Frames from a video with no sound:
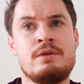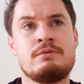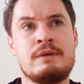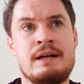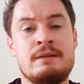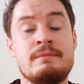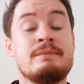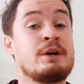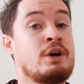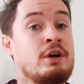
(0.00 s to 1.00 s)
Well,
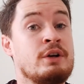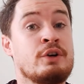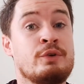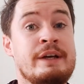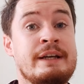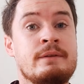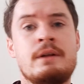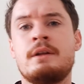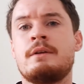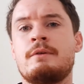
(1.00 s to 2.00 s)
the colour green.
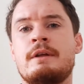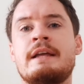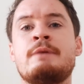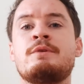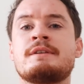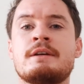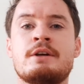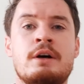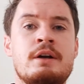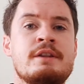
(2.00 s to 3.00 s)
It was a
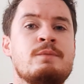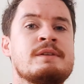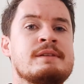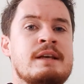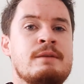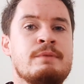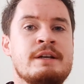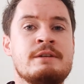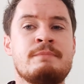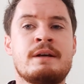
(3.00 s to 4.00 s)
colour that was
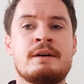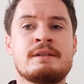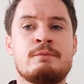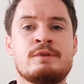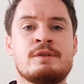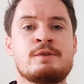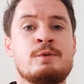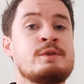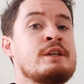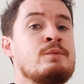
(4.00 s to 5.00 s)
celebrated because it was
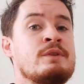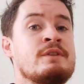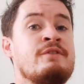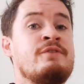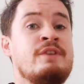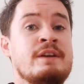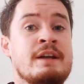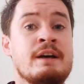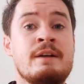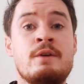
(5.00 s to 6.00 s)
associated with the
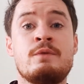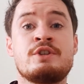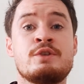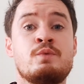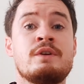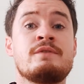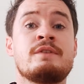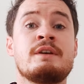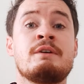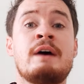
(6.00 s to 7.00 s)
Fianna, which is one of
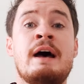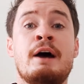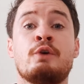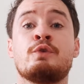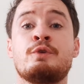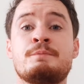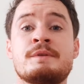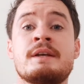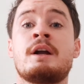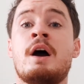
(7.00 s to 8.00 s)
the
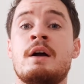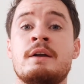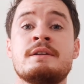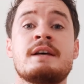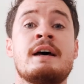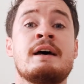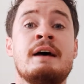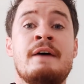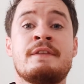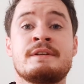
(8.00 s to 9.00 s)
groups in Ireland
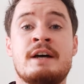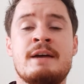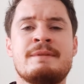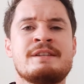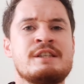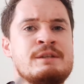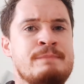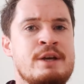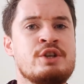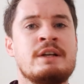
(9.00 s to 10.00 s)
at the time,
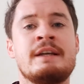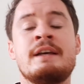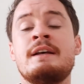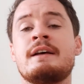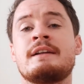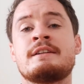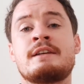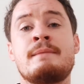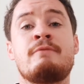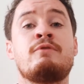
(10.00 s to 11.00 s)
especially at the
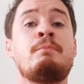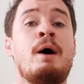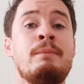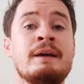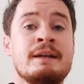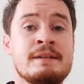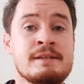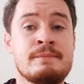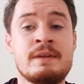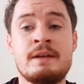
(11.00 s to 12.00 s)
time of republicanism.